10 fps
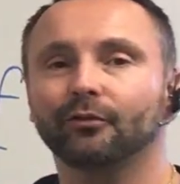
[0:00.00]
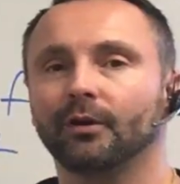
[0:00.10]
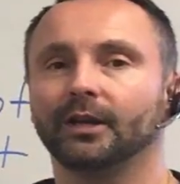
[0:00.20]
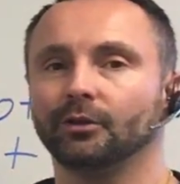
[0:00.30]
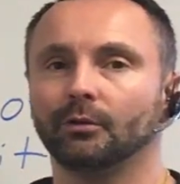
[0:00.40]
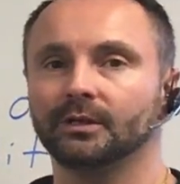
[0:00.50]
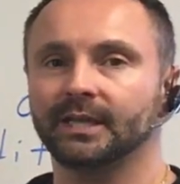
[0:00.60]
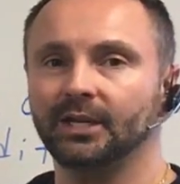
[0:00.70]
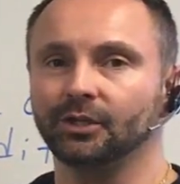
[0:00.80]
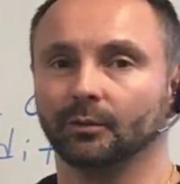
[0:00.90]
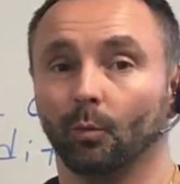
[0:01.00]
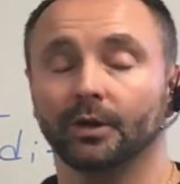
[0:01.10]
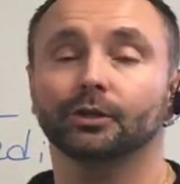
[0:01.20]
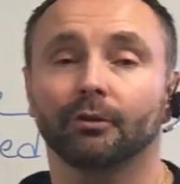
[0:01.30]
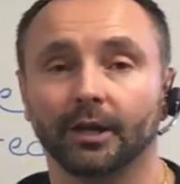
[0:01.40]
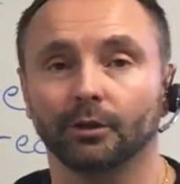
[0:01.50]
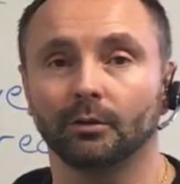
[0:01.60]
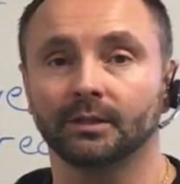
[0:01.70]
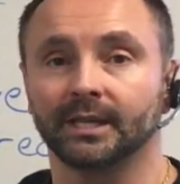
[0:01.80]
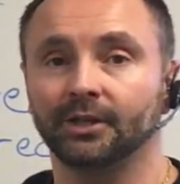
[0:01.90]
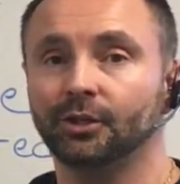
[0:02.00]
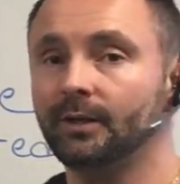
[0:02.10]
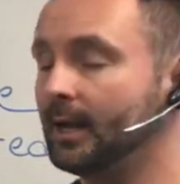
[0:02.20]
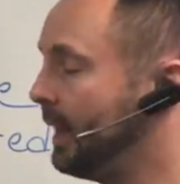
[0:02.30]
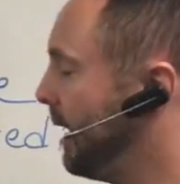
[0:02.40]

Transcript: credit utilization. What is credit utilization?